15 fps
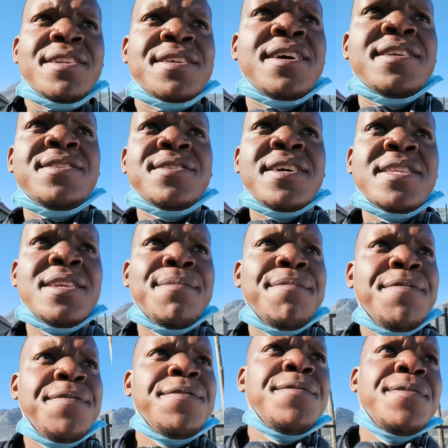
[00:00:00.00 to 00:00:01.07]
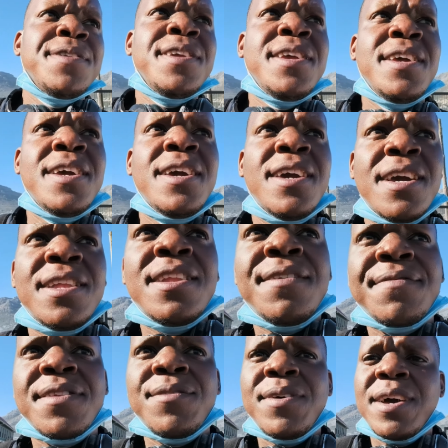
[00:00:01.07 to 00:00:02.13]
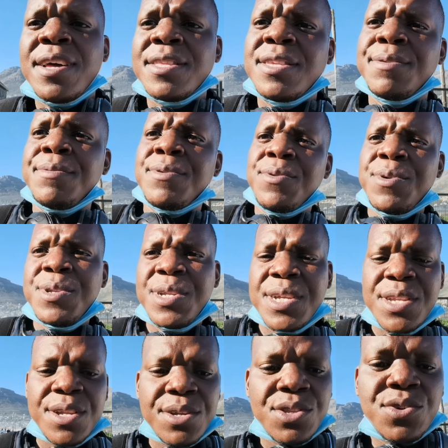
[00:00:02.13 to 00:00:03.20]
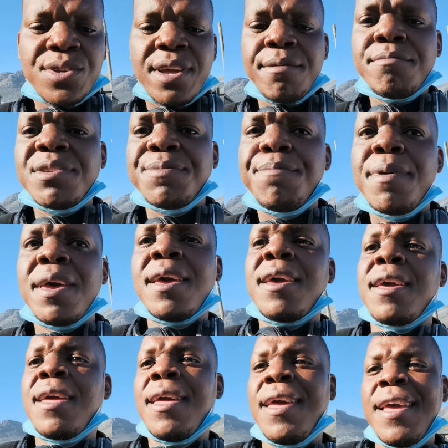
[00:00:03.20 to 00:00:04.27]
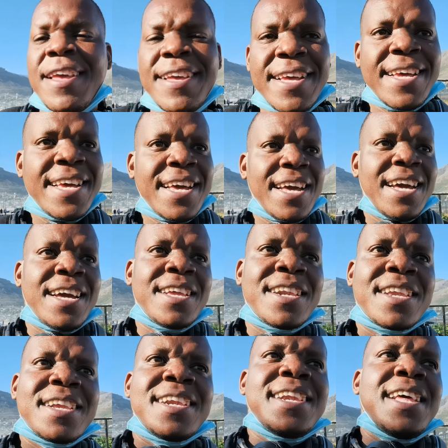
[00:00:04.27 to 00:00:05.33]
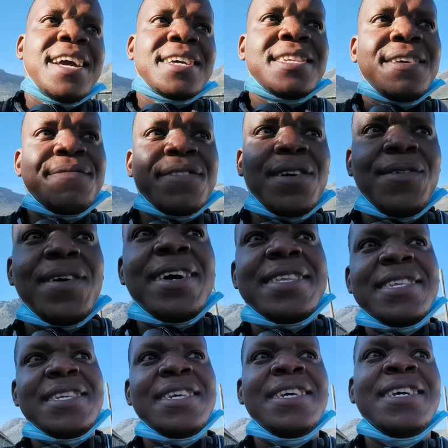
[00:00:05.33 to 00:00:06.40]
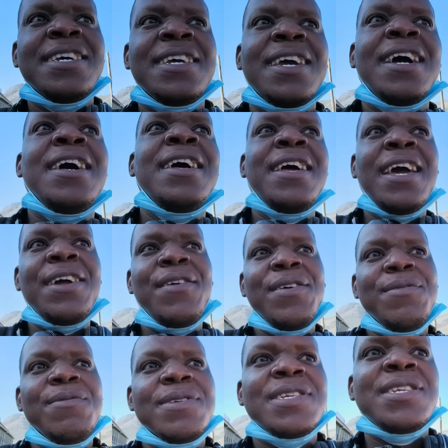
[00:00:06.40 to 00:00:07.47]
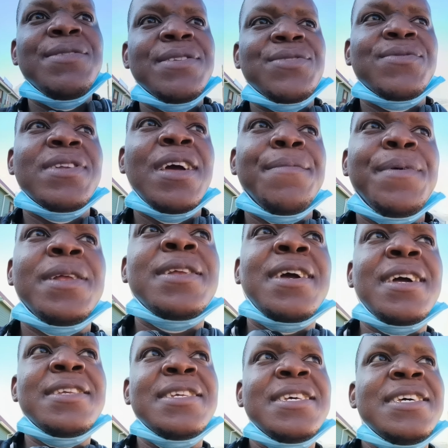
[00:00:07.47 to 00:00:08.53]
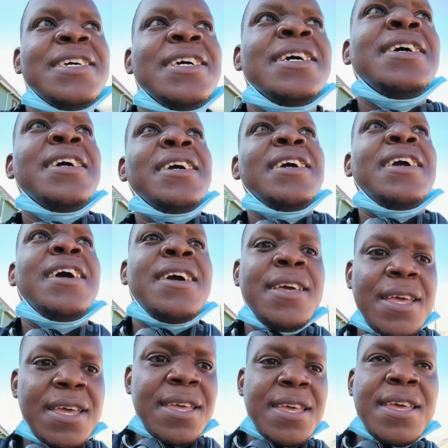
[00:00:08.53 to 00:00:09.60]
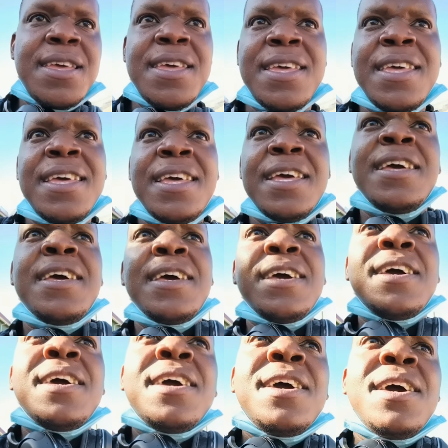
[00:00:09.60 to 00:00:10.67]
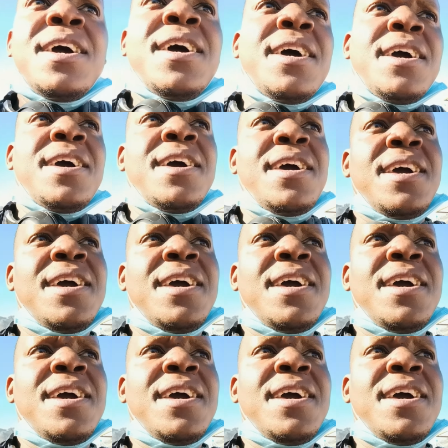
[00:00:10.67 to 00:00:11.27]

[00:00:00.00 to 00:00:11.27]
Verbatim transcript: to try to get some food here and afterwards continue to Camps Bay and relax afterwards. Yeah, anyway, we'll see what's going to happen, guys. Yeah. Hey.